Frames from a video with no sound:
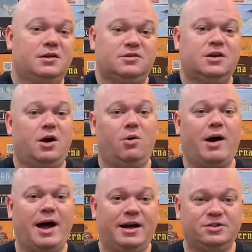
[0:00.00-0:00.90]
So
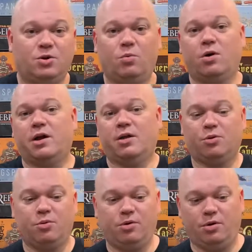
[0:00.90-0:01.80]
as you're working
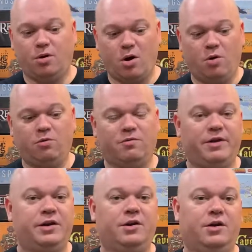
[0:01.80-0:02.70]
through your own
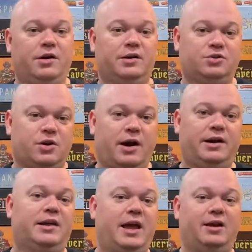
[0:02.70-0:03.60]
vineyard and trying
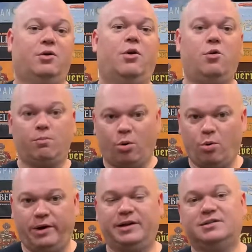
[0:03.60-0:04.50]
to gain your own
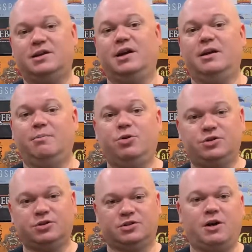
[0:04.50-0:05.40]
points and
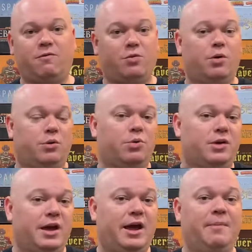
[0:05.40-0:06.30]
push yourself forward through the
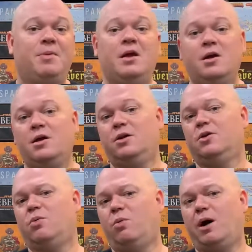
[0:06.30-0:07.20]
game, you're
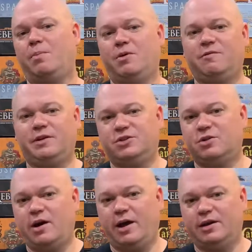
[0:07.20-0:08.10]
cooperatively
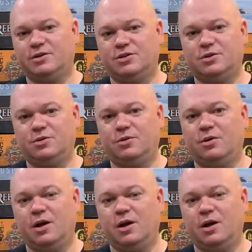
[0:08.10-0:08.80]
trying to